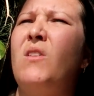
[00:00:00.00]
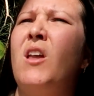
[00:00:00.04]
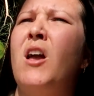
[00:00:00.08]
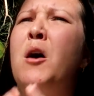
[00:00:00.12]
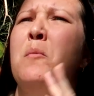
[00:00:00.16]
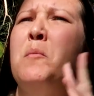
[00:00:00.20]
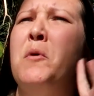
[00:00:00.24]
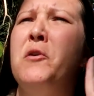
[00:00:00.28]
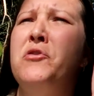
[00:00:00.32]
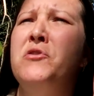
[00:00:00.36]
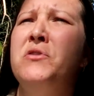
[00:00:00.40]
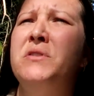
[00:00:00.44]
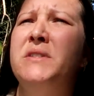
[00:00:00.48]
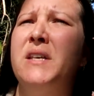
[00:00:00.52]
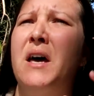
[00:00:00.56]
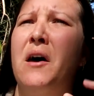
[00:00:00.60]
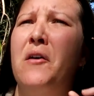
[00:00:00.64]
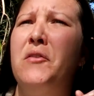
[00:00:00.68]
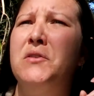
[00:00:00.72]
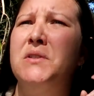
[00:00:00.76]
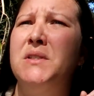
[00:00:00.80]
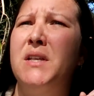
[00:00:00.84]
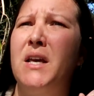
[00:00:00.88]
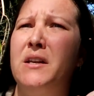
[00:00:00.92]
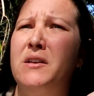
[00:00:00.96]
I'm on the
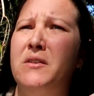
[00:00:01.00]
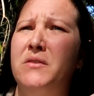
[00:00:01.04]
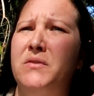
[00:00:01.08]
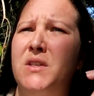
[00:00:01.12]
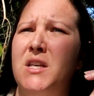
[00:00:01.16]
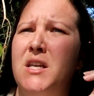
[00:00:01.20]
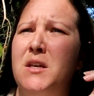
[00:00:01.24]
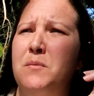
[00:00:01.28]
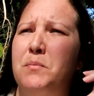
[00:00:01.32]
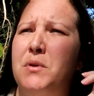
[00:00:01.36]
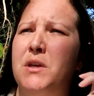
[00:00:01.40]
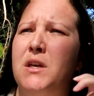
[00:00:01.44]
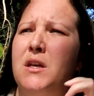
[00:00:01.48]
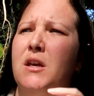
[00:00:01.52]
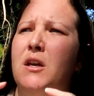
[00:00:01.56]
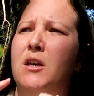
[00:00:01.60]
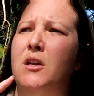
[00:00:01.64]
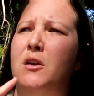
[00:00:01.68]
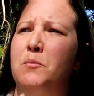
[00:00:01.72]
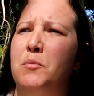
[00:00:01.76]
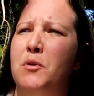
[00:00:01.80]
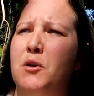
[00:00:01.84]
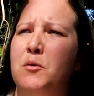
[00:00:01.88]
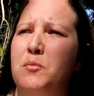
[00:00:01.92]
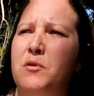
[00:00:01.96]
south side of St. Pete
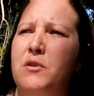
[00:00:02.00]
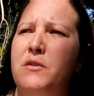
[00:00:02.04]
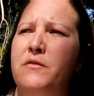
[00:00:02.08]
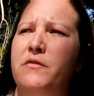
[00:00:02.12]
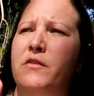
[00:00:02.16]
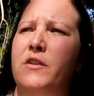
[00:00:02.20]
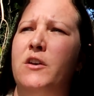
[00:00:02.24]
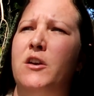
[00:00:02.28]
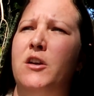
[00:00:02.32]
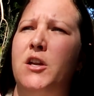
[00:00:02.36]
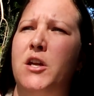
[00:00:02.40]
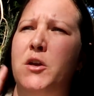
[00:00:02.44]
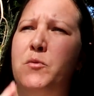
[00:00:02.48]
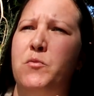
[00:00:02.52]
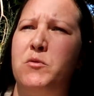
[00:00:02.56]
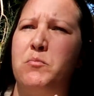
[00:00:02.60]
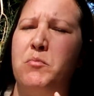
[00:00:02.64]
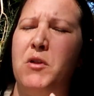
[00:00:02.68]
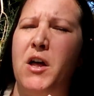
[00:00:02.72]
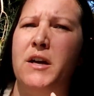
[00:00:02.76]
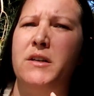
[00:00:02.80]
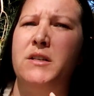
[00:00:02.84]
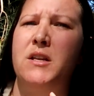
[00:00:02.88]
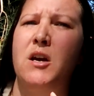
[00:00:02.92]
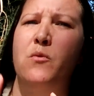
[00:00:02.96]
in a purple Infiniti with
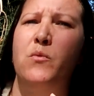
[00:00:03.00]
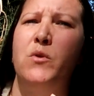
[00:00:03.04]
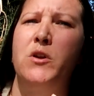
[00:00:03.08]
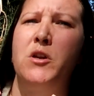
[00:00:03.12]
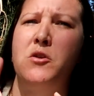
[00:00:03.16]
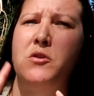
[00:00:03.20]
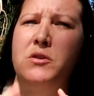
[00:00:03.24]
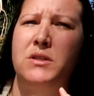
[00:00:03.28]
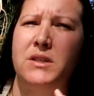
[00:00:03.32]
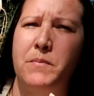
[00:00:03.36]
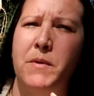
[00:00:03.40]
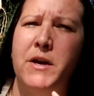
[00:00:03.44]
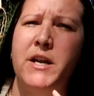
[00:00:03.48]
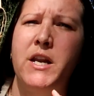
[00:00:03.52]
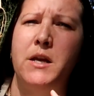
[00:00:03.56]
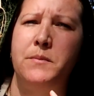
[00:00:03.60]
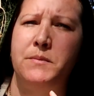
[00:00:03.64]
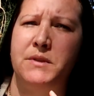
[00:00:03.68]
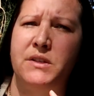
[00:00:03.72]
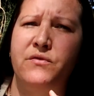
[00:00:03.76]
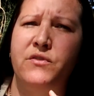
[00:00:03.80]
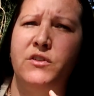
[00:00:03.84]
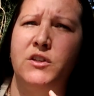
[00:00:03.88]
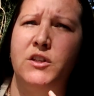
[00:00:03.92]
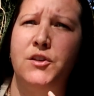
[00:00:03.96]
blacked out windows, and my
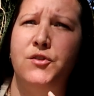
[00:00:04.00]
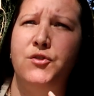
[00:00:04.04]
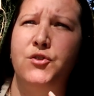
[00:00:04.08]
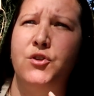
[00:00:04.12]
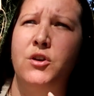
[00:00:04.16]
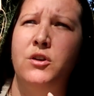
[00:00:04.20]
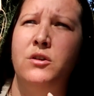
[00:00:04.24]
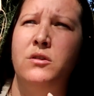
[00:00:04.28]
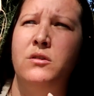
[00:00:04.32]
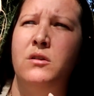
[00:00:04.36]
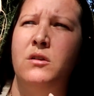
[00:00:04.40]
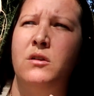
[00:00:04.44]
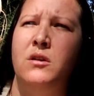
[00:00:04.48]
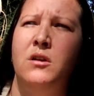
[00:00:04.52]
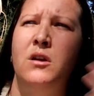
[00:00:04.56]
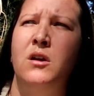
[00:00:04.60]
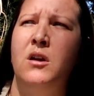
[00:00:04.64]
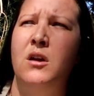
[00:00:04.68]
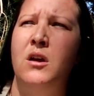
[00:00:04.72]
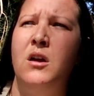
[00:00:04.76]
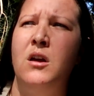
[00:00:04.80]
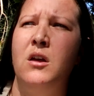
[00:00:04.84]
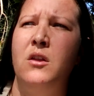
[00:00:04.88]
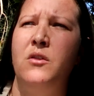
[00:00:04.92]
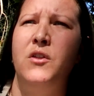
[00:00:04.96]
name's Felicia.
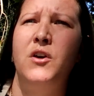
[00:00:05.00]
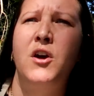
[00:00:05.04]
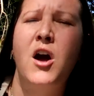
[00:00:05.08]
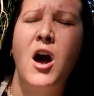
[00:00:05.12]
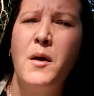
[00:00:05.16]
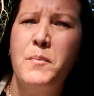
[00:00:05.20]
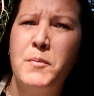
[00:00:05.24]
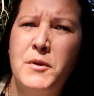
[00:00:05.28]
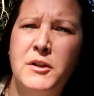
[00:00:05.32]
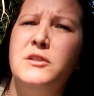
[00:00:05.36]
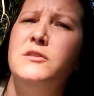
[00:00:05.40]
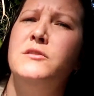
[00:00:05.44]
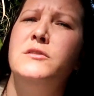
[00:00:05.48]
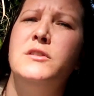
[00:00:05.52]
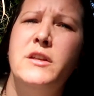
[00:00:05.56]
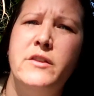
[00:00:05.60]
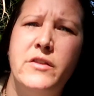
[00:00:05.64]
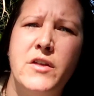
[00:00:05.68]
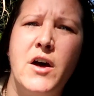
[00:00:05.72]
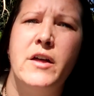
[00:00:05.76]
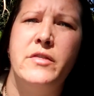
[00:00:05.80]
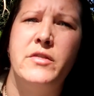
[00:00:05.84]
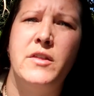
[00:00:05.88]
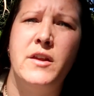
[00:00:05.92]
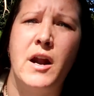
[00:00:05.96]
The cop clearly
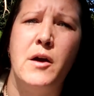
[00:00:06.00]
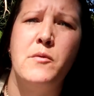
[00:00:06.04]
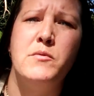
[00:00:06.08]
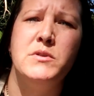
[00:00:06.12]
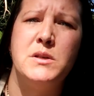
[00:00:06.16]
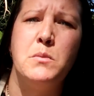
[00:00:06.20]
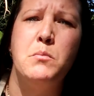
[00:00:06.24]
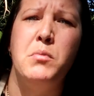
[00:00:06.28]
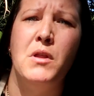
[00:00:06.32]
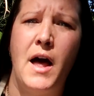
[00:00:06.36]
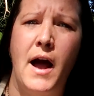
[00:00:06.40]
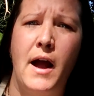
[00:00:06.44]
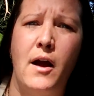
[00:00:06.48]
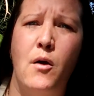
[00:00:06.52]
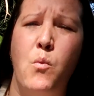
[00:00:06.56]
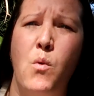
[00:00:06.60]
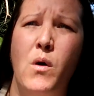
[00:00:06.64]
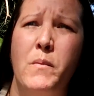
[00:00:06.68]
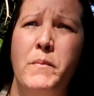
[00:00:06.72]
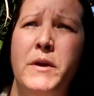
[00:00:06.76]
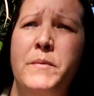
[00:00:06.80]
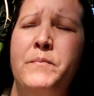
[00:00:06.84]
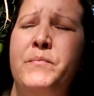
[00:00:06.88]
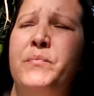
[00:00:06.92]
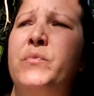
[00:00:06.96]
thought that I was a black
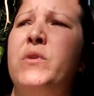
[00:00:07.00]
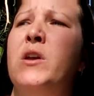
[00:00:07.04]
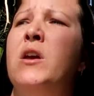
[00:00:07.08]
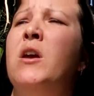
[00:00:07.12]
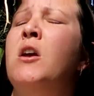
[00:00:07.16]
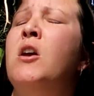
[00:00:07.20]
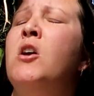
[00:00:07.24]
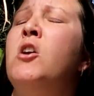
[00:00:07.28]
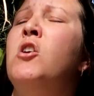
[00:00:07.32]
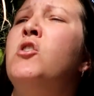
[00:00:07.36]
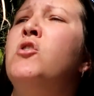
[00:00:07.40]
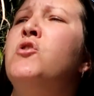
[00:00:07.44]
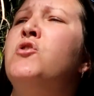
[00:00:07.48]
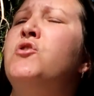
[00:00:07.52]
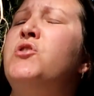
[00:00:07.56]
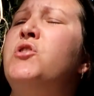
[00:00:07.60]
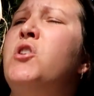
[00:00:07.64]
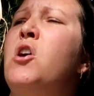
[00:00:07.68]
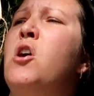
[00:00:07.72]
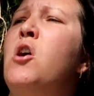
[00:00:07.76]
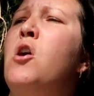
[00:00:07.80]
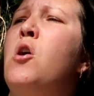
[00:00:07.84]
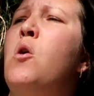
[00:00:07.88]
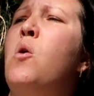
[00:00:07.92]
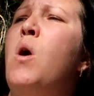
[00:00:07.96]
woman.
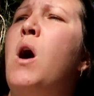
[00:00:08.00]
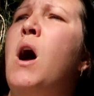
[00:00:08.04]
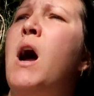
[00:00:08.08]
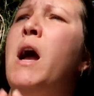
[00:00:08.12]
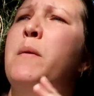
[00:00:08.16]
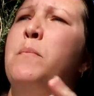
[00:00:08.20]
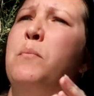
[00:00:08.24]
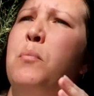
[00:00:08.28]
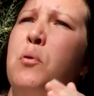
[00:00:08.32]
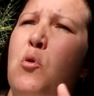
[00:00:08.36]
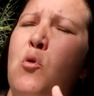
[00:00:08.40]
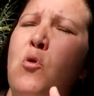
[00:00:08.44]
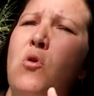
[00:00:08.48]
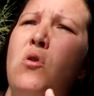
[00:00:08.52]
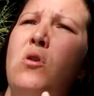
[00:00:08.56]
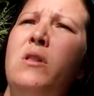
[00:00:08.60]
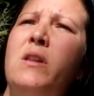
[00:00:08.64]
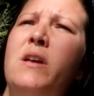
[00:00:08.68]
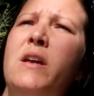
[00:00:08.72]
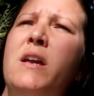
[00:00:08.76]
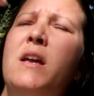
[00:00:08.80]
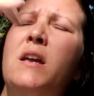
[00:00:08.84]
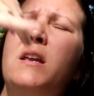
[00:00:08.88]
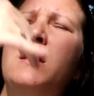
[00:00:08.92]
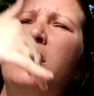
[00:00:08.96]
So I pull
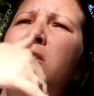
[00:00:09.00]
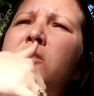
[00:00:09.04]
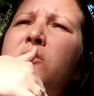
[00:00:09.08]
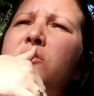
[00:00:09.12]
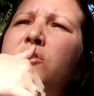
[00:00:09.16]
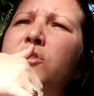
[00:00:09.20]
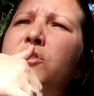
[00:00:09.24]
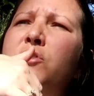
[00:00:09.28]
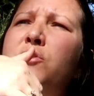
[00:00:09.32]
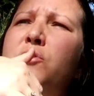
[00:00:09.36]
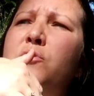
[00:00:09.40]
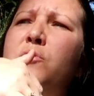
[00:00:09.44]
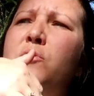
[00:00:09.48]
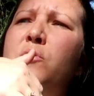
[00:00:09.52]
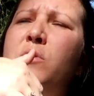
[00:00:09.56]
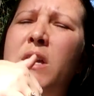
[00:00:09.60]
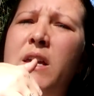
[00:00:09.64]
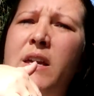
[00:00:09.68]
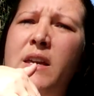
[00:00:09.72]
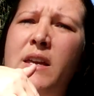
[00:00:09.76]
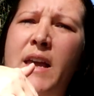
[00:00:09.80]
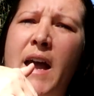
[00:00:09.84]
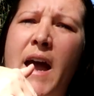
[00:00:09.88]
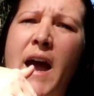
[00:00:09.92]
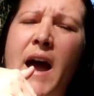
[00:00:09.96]
in to
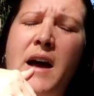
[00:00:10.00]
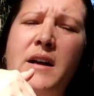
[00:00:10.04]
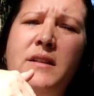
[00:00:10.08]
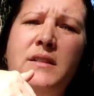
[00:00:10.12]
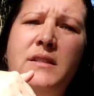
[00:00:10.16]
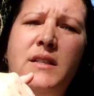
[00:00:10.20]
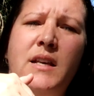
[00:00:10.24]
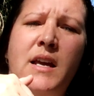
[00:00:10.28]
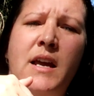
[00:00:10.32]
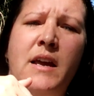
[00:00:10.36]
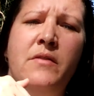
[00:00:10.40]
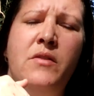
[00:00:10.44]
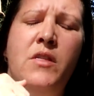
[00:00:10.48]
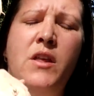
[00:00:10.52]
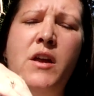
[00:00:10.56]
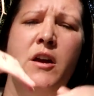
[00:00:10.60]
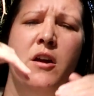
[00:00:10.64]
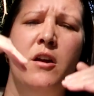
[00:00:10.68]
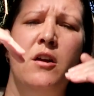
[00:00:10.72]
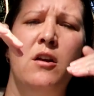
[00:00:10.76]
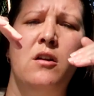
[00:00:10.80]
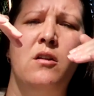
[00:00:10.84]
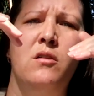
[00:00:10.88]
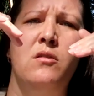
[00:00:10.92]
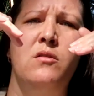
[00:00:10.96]
get gas, and
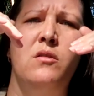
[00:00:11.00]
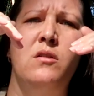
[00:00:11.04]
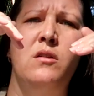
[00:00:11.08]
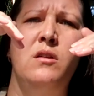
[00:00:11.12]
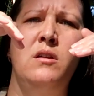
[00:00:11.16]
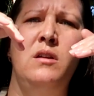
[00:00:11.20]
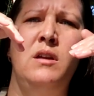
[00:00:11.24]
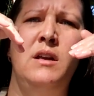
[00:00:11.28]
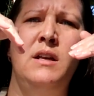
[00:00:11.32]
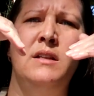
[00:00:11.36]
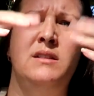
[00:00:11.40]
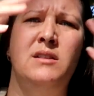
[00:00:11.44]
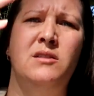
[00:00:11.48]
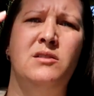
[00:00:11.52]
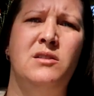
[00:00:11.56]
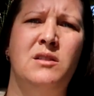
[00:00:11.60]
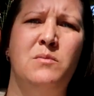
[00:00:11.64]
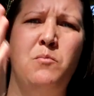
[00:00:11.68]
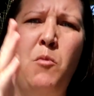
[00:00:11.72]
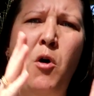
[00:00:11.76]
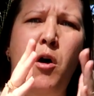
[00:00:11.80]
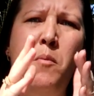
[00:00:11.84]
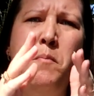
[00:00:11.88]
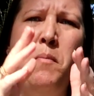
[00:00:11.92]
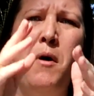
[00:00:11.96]
it's a
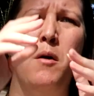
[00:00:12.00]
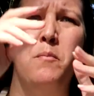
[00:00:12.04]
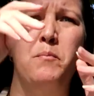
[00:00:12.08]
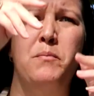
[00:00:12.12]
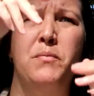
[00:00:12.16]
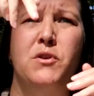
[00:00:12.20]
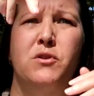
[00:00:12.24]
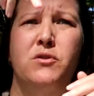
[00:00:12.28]
small pump.